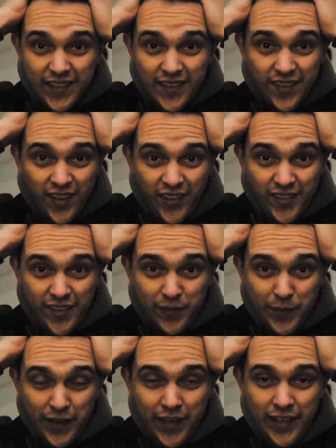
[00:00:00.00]
that's
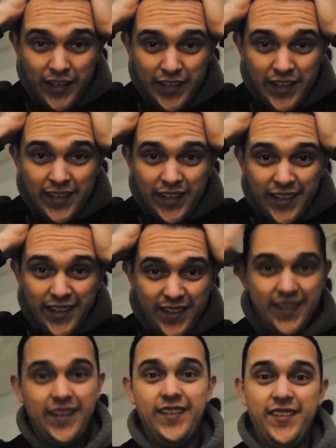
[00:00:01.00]
awesome.
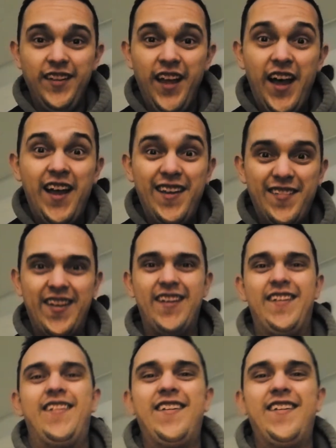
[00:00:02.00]
It's alive.